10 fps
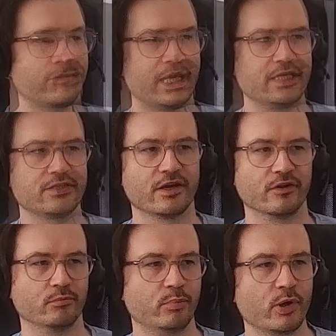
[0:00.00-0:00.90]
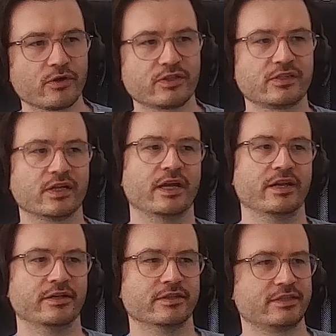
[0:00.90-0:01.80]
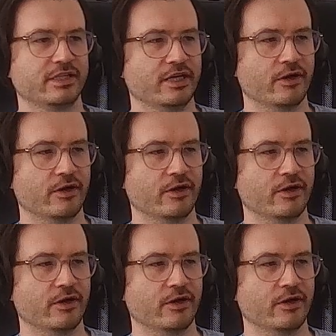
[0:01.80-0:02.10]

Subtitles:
internal books and